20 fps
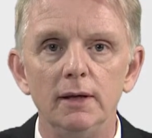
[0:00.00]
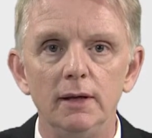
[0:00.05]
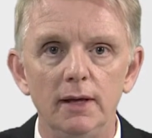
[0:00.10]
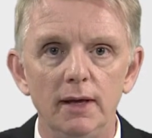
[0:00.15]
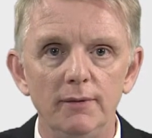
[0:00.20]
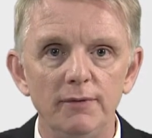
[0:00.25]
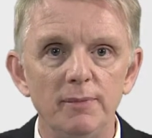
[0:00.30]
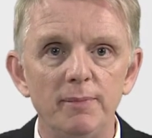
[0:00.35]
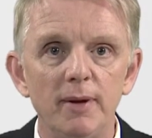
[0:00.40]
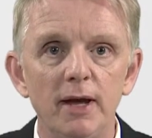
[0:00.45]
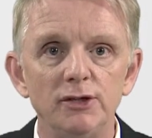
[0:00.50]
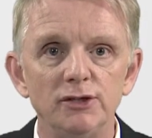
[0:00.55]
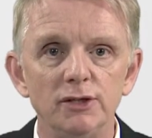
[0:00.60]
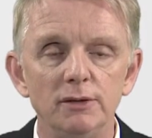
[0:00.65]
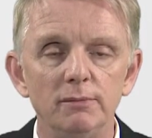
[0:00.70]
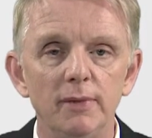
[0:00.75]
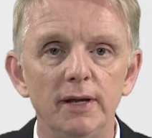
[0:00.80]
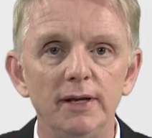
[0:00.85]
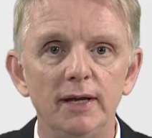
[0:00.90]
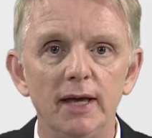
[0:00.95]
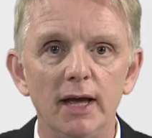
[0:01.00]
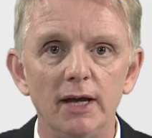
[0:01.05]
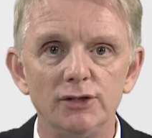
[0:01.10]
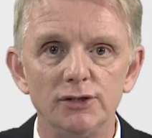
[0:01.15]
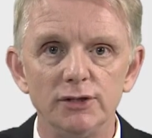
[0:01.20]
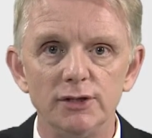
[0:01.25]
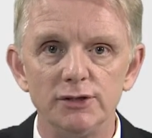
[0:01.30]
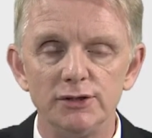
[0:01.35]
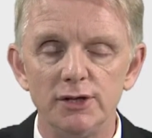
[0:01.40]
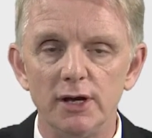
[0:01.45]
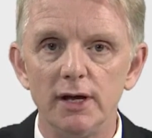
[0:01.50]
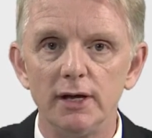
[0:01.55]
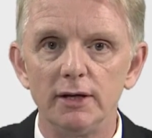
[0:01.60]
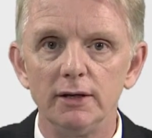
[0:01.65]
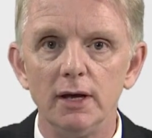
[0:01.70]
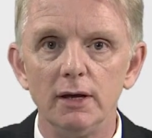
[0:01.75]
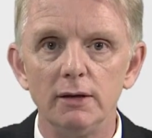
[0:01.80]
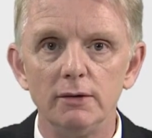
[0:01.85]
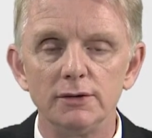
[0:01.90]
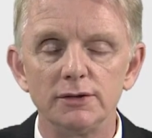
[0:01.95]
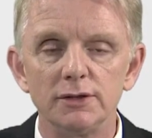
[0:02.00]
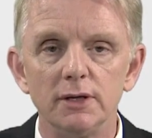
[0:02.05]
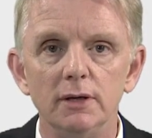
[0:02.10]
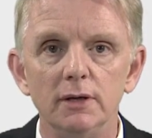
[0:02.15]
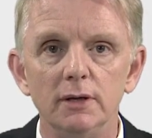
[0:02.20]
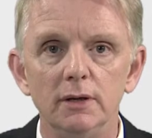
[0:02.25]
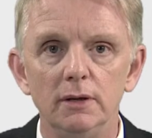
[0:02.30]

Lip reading: give the patient medication as diagnosed,